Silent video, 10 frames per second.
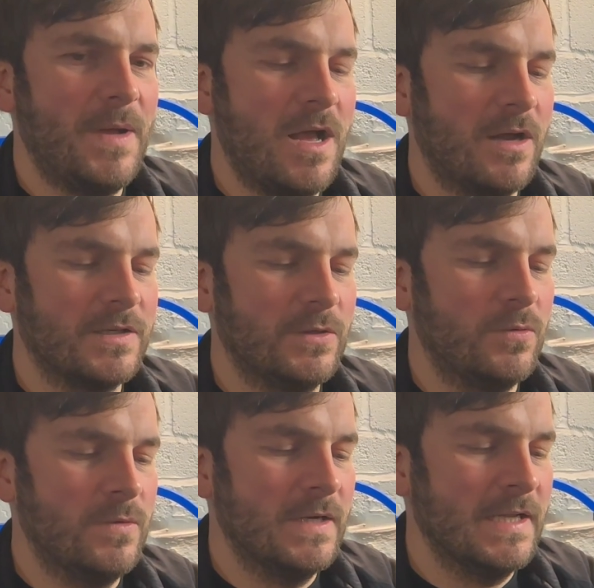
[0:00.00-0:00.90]
Park
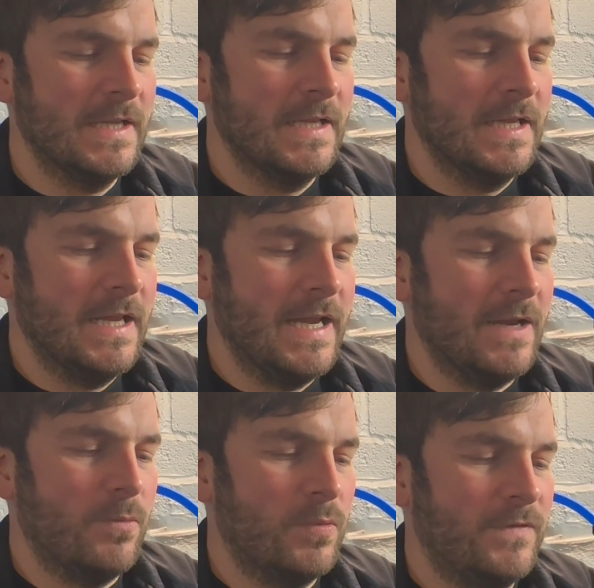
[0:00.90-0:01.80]
Tool.
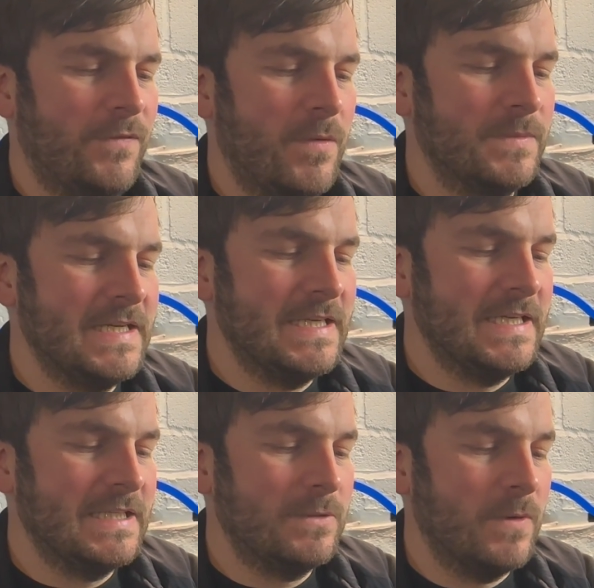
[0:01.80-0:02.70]
It was from
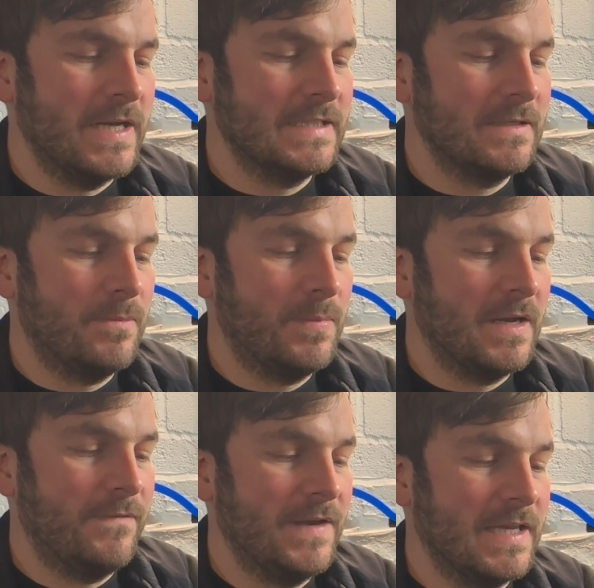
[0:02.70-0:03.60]
DT Swiss, but
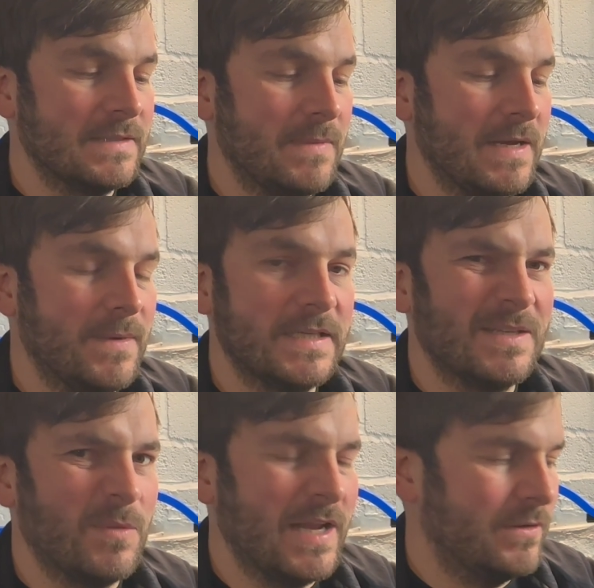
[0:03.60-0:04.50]
I think it's made by
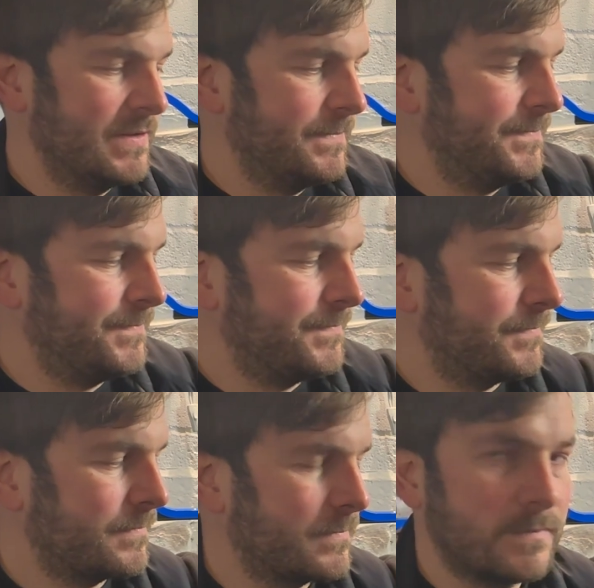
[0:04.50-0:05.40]
someone else.
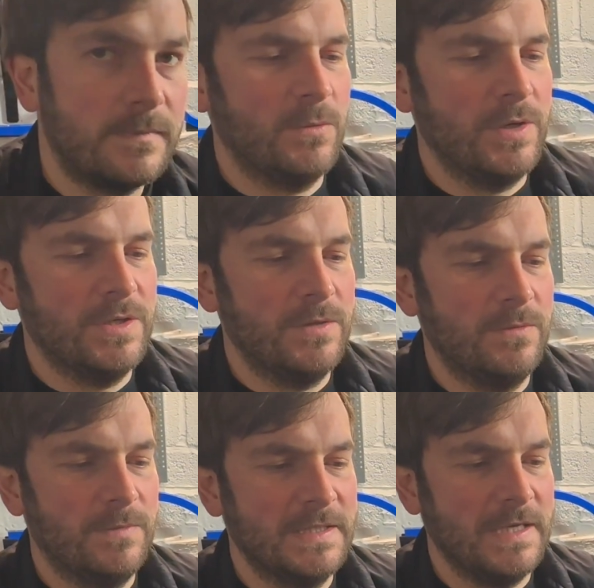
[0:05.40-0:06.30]
So what you
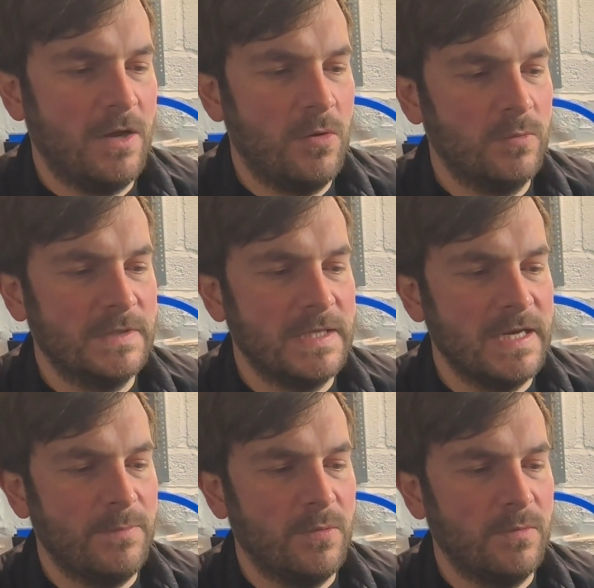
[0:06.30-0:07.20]
do is it holds the
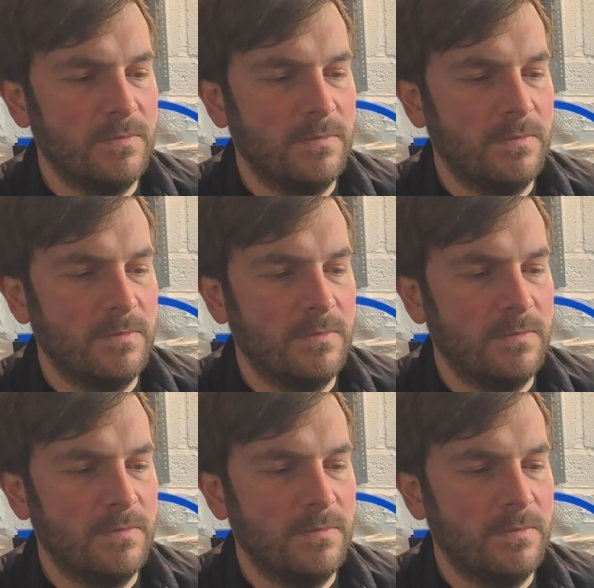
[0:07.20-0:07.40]
nipple.